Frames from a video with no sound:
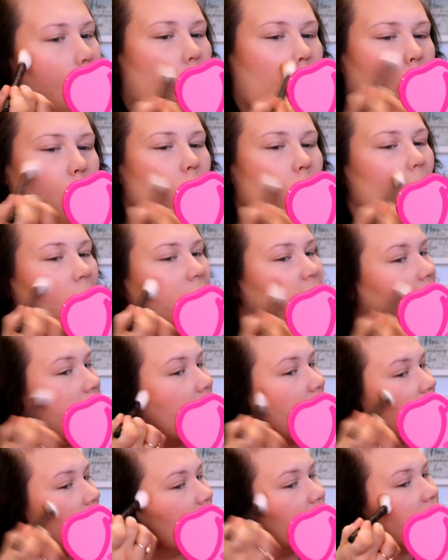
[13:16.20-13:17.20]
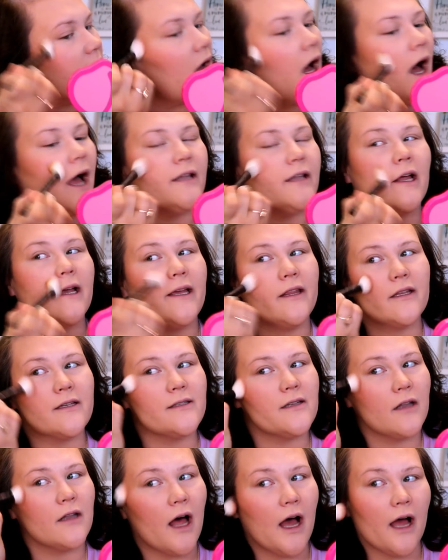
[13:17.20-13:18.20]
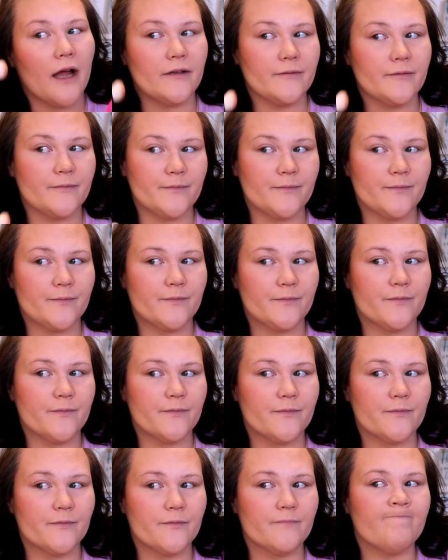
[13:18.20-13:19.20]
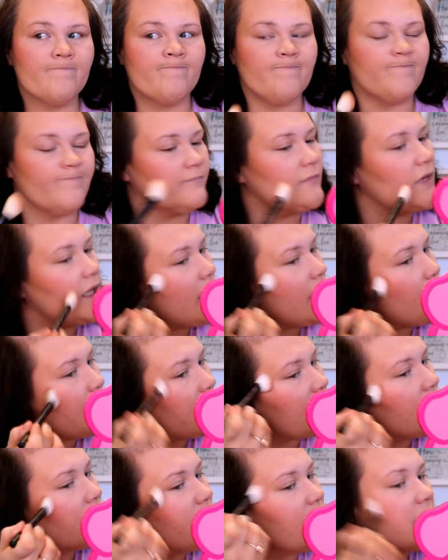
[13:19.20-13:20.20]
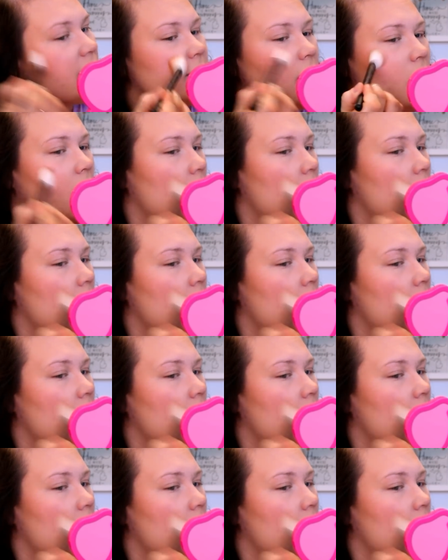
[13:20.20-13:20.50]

Oh, I like this. I like this a lot. Mm-hmm. Yep, I love this.